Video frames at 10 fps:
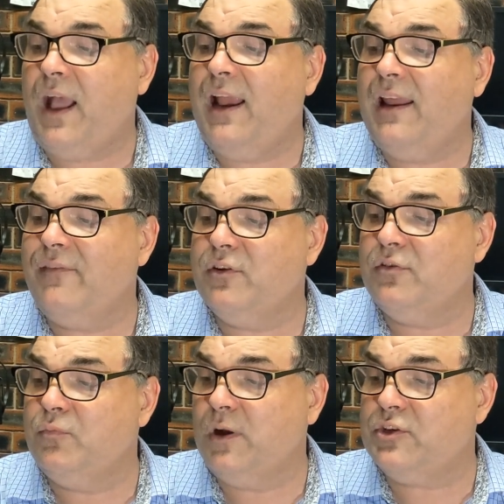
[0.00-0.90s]
I love a
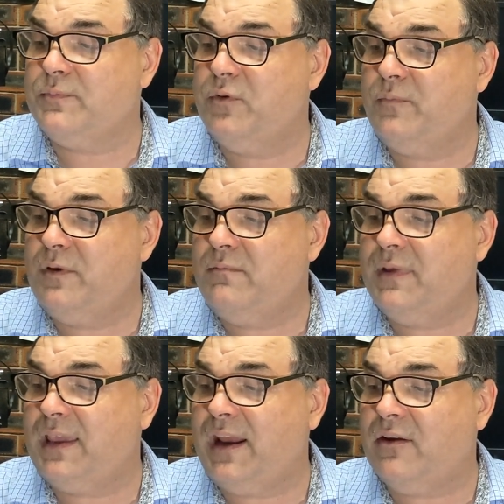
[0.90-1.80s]
good watch movement,
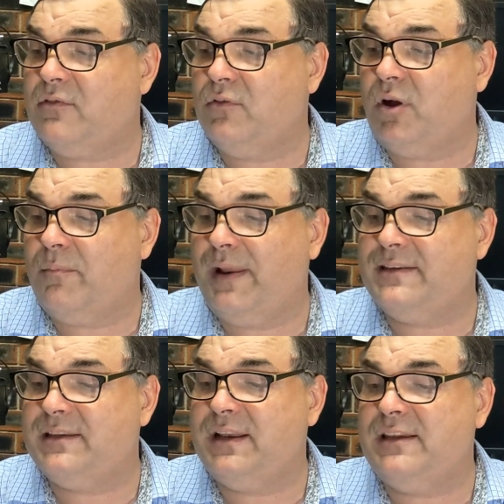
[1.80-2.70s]
mechanical
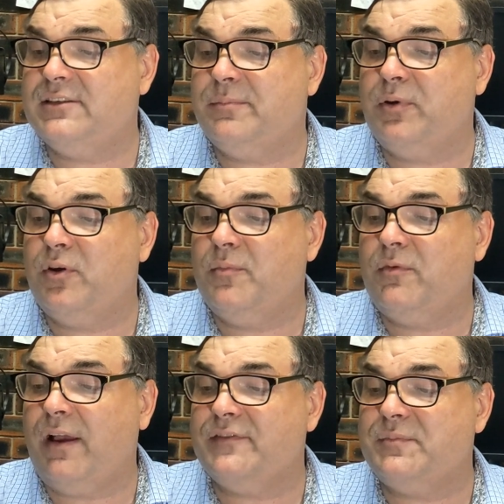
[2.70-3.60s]
complexity, superb
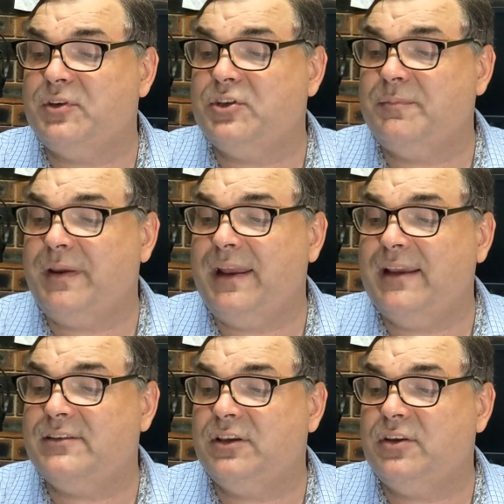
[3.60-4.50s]
craftsmanship and
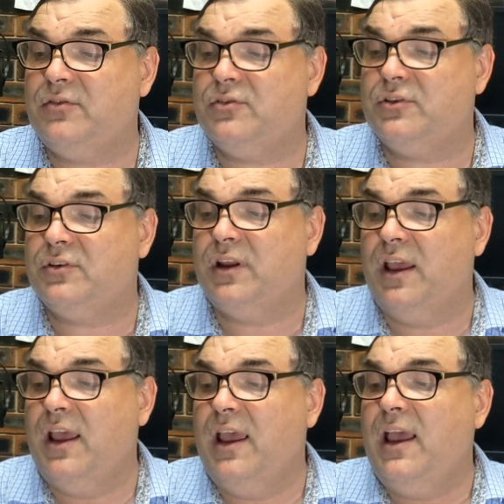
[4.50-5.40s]
execution.
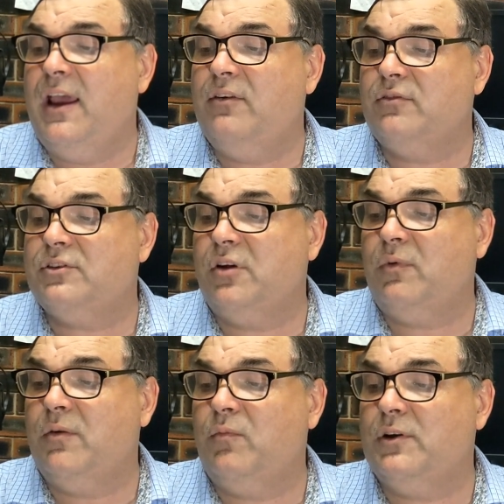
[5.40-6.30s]
And also
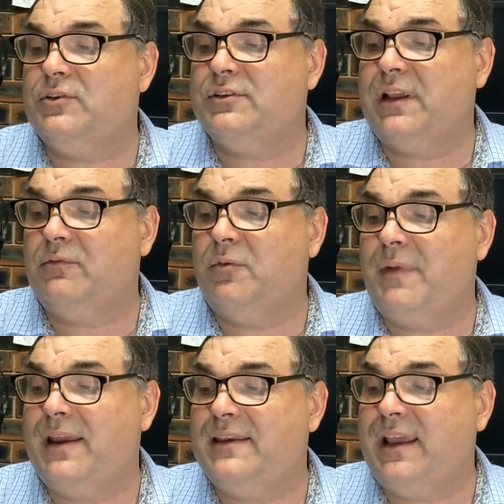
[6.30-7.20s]
want watches that will
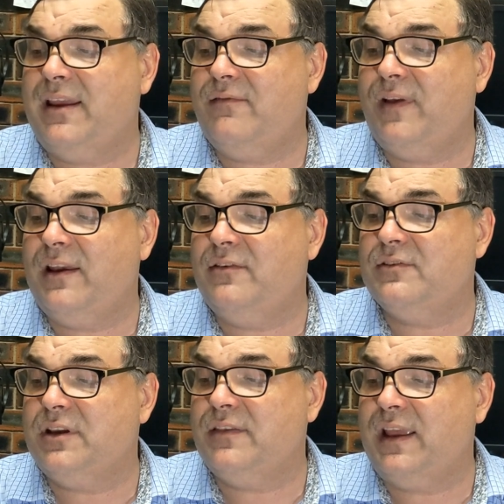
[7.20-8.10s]
maintain value
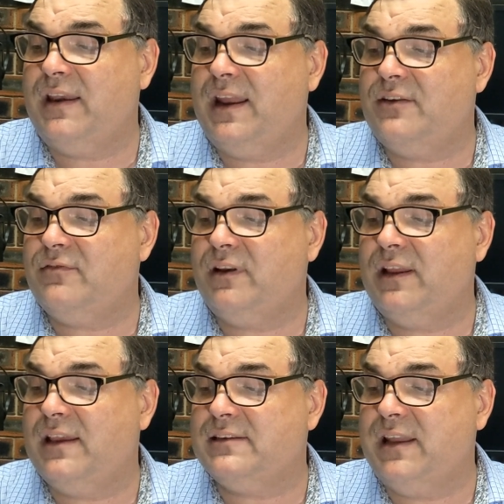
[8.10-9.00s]
so that
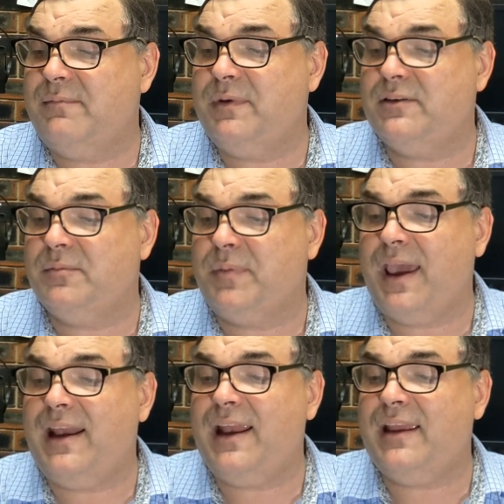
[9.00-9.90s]
naturally has led me to
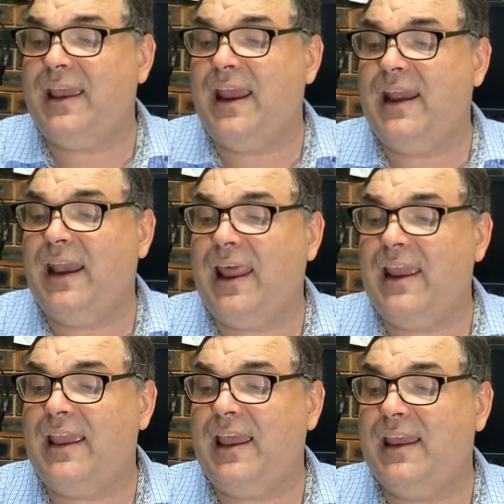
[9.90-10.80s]
Patek and
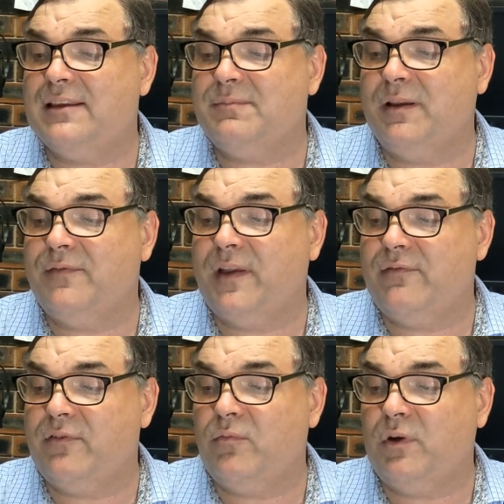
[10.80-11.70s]
Lange as my
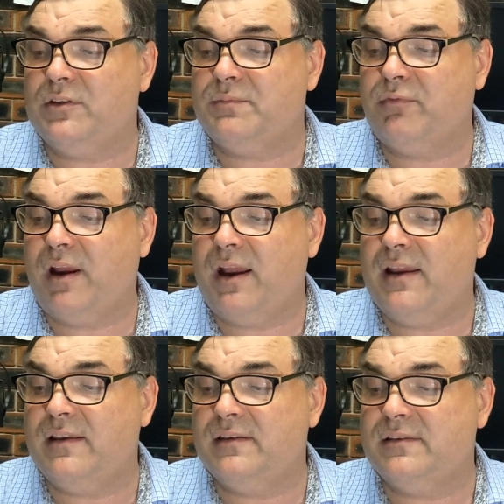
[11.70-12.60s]
favourite watch
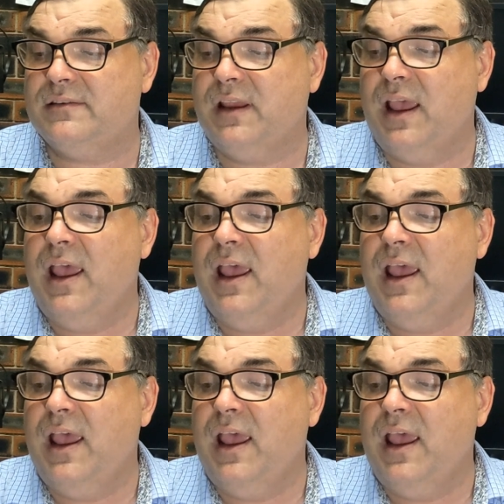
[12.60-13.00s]
brands.